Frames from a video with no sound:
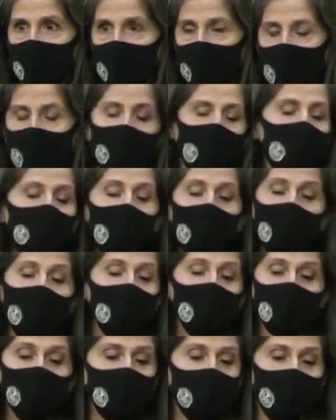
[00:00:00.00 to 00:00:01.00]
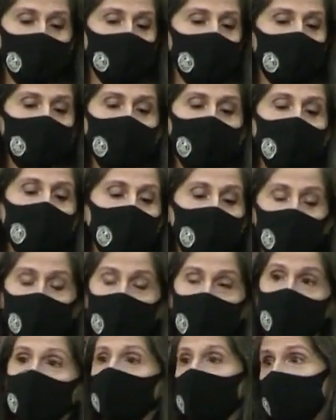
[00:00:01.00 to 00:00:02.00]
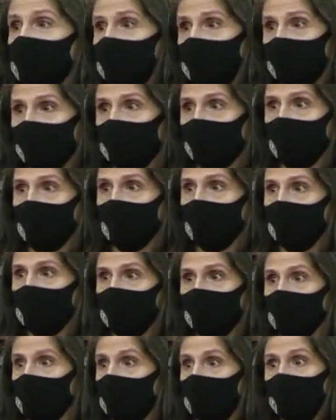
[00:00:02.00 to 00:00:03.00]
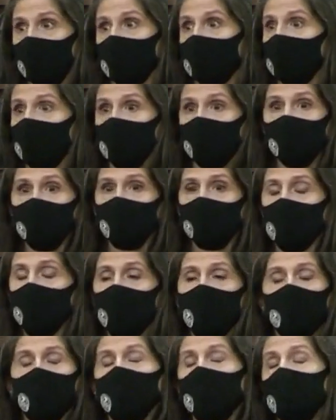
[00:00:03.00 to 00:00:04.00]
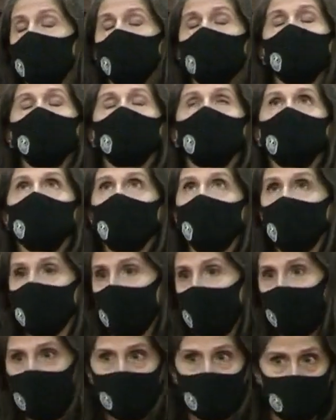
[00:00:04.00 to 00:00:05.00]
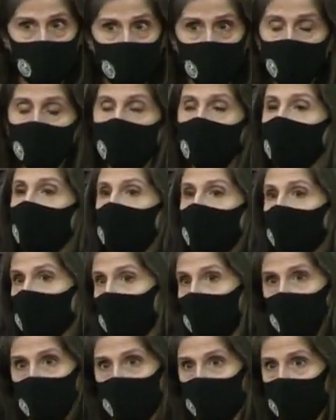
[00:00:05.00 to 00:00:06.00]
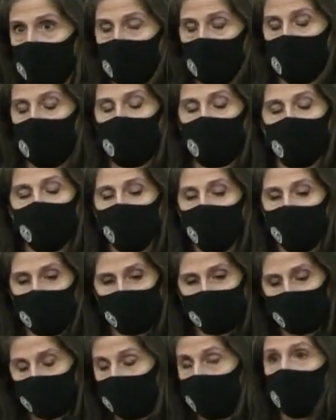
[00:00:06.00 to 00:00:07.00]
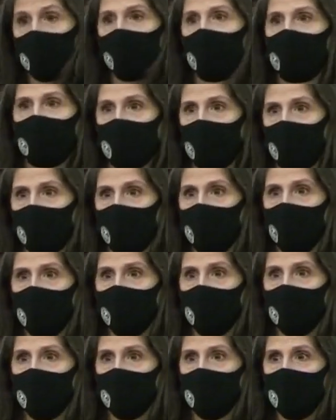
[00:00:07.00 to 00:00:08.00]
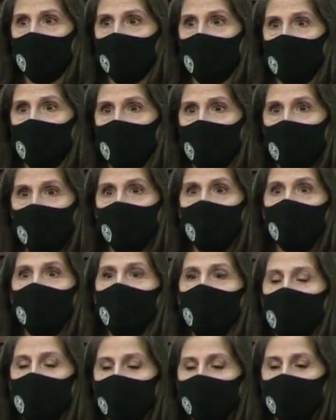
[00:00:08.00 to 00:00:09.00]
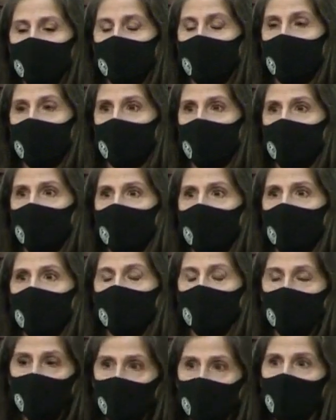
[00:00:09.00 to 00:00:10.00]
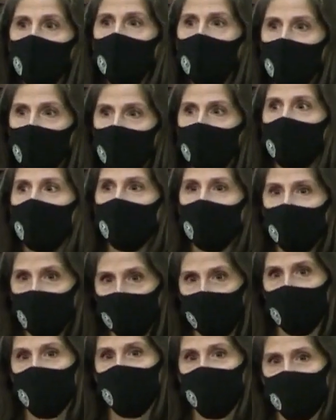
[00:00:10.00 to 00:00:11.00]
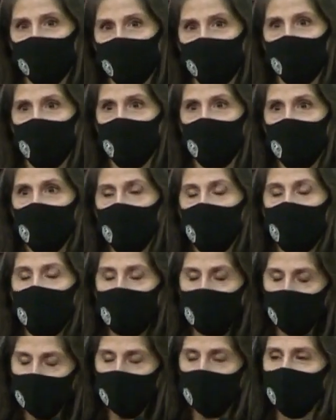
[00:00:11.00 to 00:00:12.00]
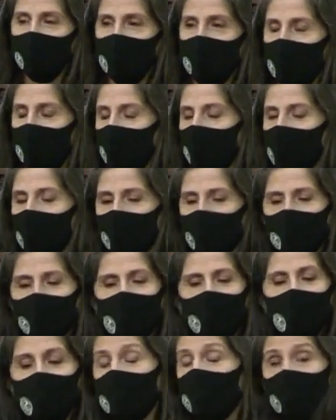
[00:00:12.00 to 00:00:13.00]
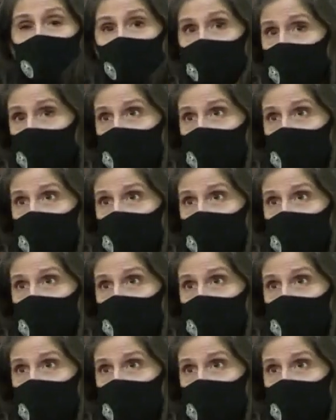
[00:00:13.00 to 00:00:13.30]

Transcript: and manages to get raises for those workers somehow, we could talk about ways, but somehow, it means that two nonprofits, possibly working, I